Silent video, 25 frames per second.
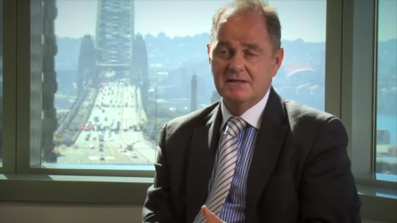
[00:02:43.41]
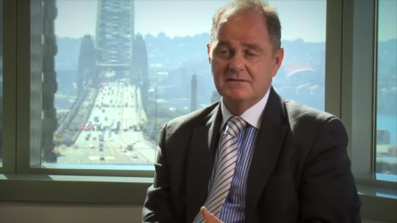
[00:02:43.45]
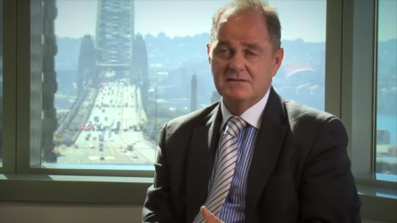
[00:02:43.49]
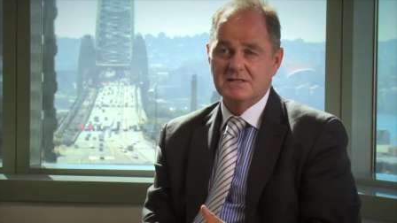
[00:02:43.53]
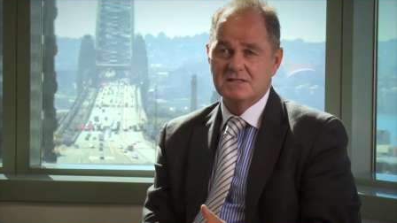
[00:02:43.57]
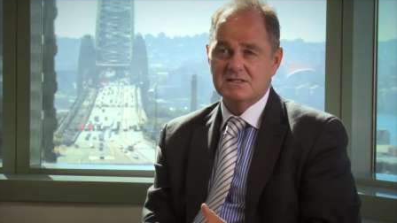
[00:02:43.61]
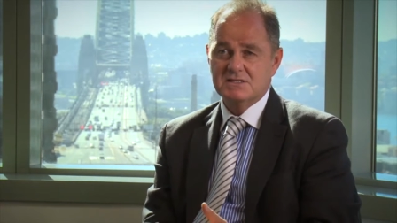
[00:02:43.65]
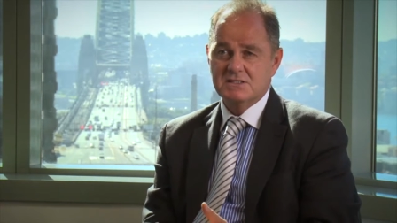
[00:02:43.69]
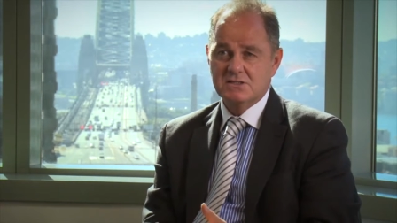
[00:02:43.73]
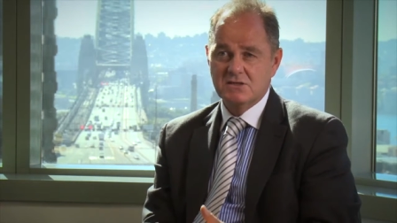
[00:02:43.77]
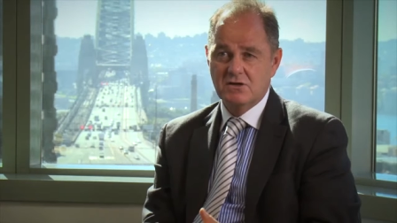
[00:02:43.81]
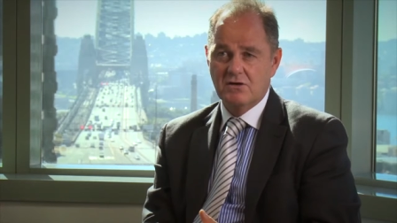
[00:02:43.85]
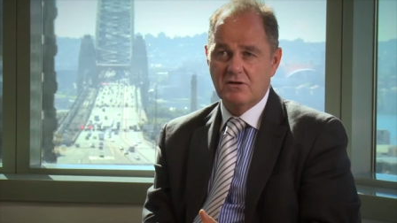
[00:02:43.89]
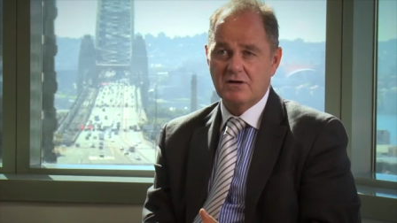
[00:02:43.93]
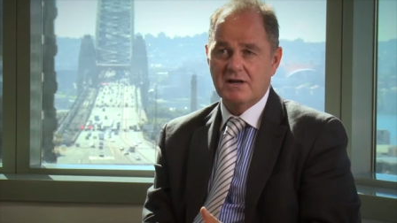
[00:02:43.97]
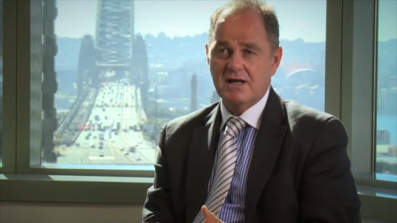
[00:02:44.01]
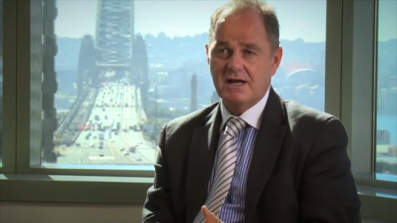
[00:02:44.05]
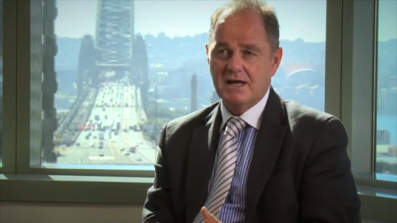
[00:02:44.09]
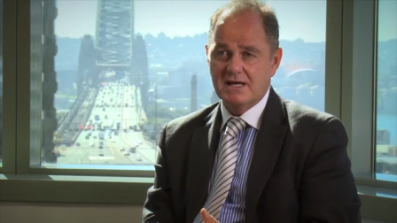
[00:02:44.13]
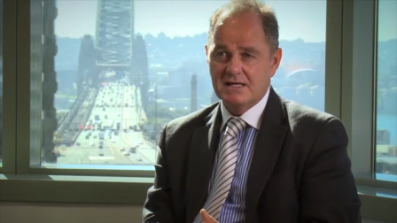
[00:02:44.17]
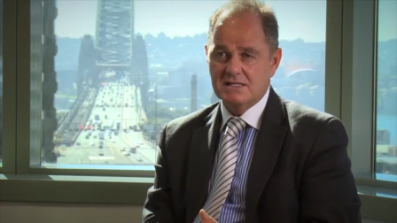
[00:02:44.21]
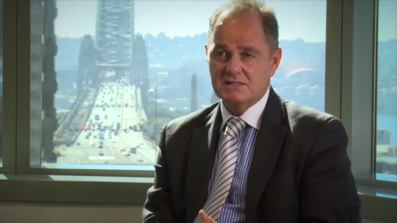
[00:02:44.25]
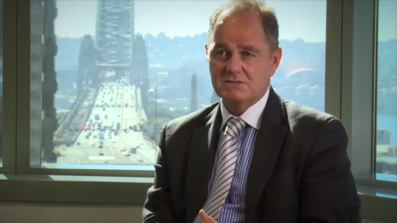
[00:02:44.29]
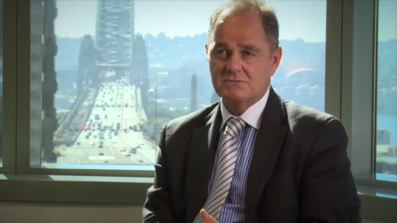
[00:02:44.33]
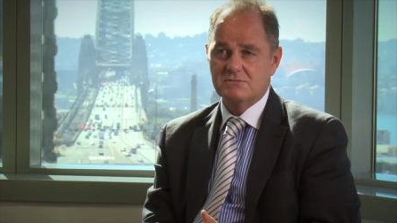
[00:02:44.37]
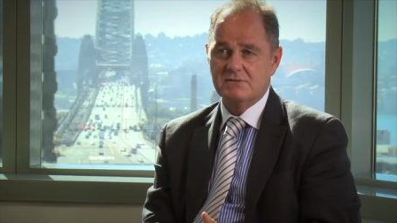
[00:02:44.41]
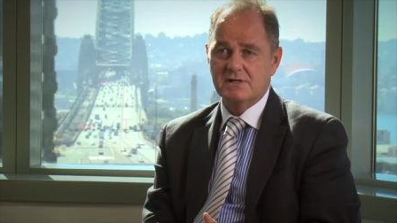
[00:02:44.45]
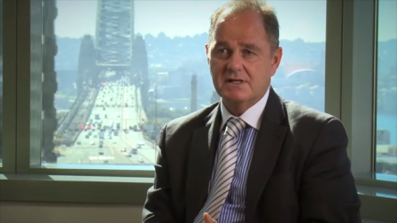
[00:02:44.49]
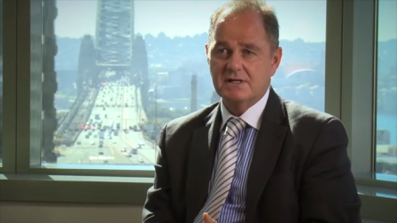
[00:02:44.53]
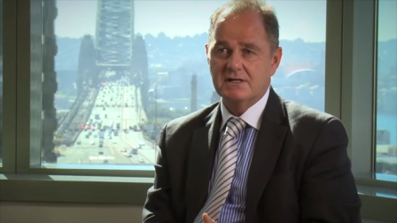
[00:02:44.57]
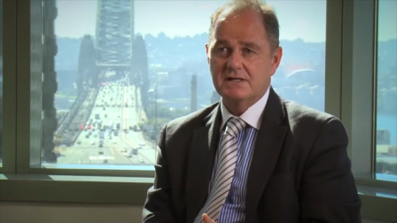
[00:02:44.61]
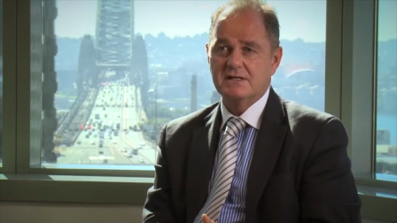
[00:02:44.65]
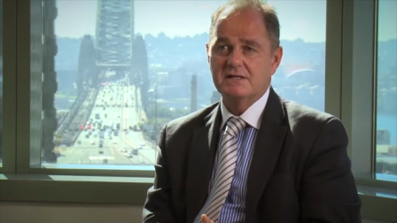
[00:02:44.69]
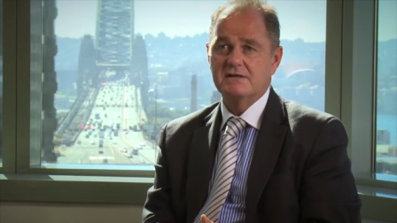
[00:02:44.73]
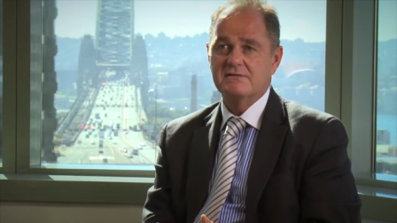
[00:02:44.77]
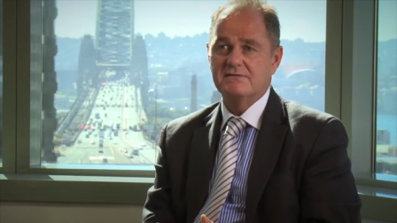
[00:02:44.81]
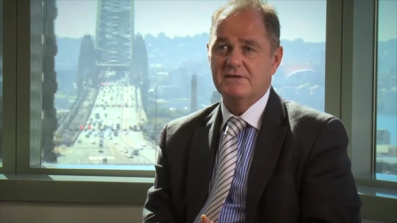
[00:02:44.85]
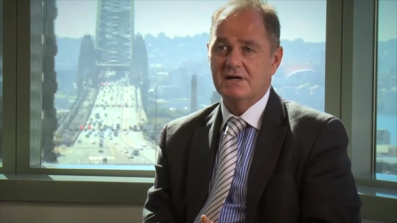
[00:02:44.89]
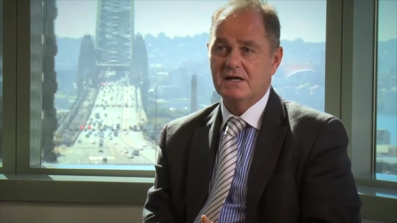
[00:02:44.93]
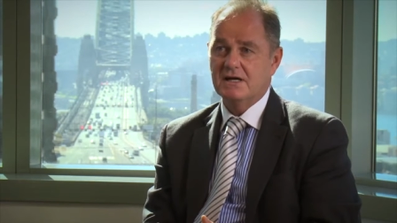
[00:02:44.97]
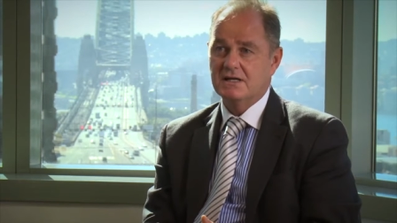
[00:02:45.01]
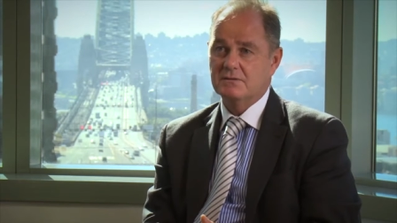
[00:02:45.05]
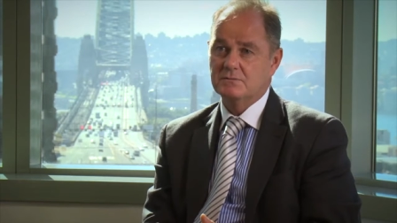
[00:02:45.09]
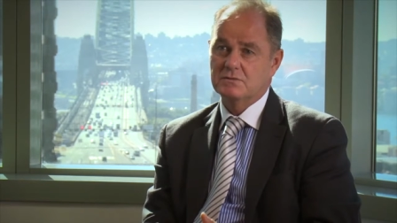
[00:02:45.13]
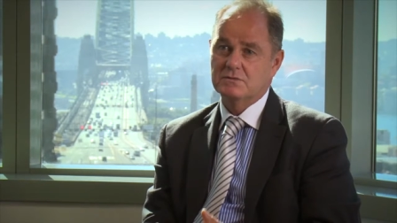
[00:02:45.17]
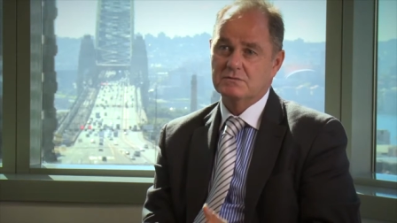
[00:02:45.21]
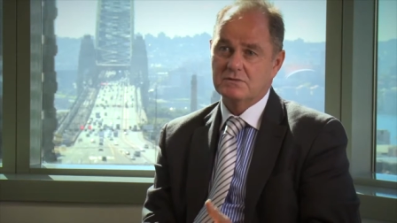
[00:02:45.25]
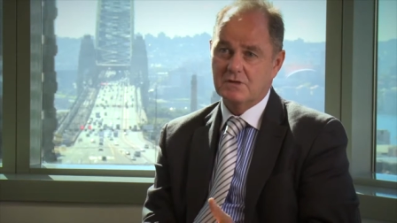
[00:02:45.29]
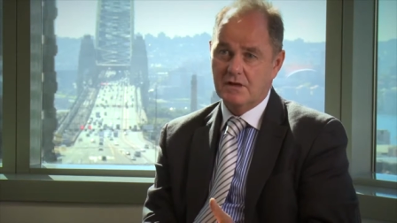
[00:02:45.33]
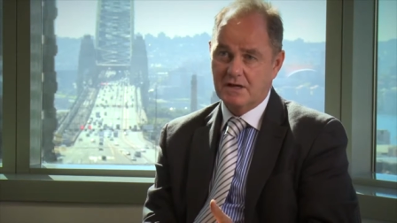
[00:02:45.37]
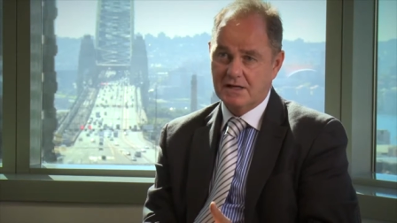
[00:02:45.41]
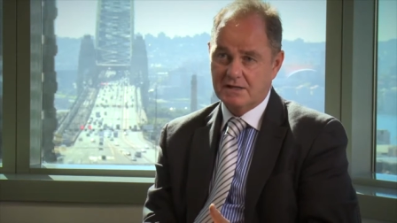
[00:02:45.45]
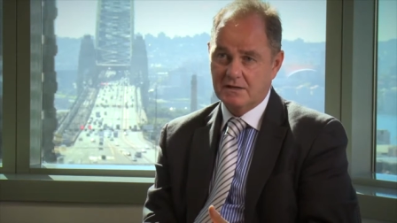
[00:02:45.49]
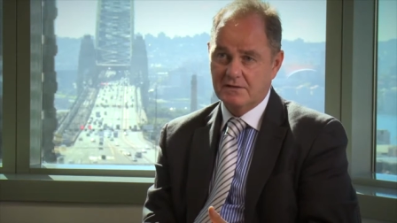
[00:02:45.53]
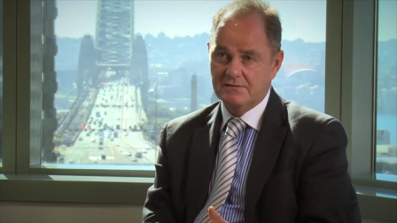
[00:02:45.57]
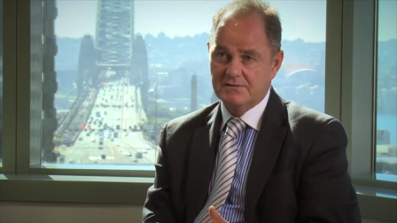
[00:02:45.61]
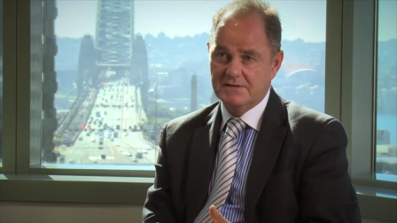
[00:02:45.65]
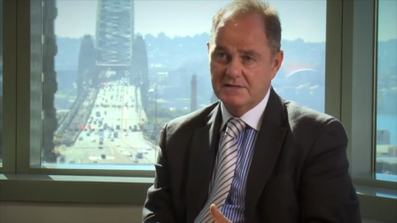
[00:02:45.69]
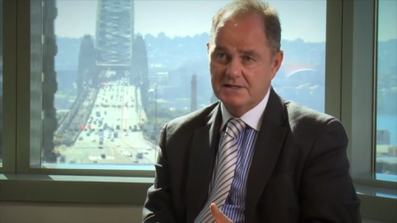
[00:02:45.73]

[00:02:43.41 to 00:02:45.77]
that's not as readily available like on